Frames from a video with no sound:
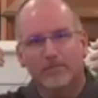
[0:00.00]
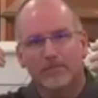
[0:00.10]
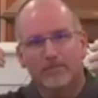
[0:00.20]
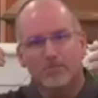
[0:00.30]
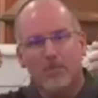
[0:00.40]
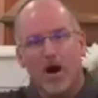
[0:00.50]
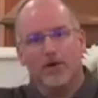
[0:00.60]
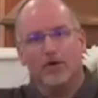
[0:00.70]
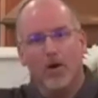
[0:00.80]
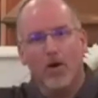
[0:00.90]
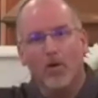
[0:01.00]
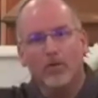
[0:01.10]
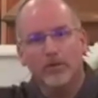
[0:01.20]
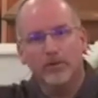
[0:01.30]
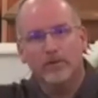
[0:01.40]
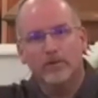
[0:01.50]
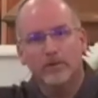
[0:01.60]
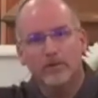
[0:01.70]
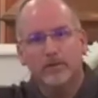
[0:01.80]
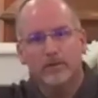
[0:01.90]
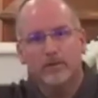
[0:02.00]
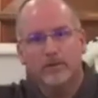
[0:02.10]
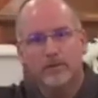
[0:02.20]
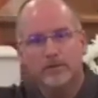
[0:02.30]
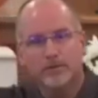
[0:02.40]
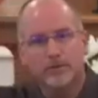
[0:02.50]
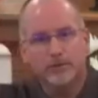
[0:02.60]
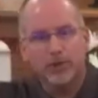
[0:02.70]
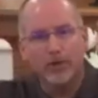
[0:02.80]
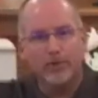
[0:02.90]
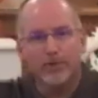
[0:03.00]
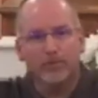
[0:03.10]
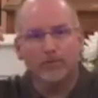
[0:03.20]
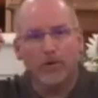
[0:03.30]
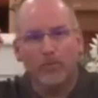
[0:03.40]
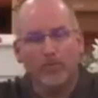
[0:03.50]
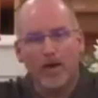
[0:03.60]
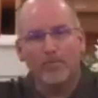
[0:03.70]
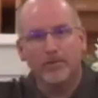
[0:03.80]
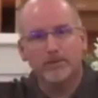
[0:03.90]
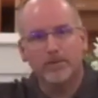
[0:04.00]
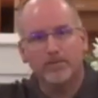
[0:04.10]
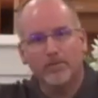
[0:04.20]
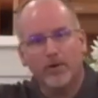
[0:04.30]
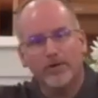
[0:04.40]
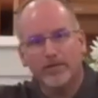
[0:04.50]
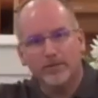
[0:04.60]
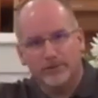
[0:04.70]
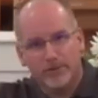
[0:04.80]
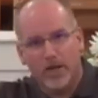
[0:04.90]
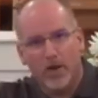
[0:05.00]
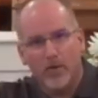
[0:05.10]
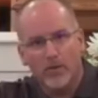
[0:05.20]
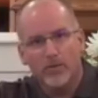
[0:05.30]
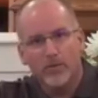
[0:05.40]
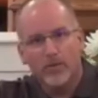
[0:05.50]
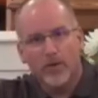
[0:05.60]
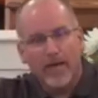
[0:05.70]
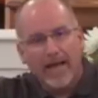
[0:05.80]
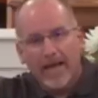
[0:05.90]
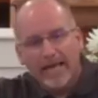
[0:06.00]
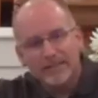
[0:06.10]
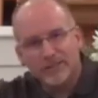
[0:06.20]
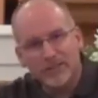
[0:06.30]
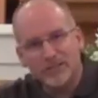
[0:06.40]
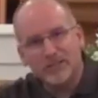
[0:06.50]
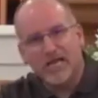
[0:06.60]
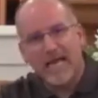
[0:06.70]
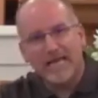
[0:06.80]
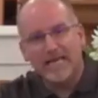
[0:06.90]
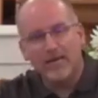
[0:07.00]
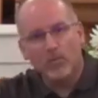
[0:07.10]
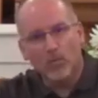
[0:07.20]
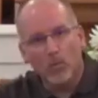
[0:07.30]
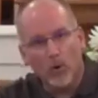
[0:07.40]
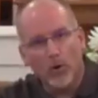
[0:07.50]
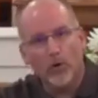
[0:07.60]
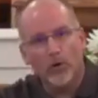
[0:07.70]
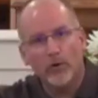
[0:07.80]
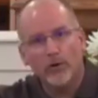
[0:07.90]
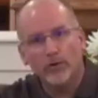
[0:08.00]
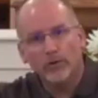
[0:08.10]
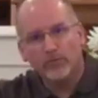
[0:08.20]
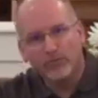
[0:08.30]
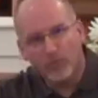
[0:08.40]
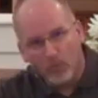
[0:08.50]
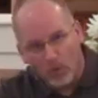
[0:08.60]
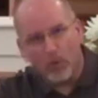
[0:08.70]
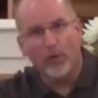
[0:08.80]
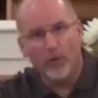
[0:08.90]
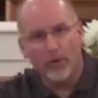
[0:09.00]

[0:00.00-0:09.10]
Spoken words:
monologue to a show that was on probably some 30 years ago, and she said it word for word.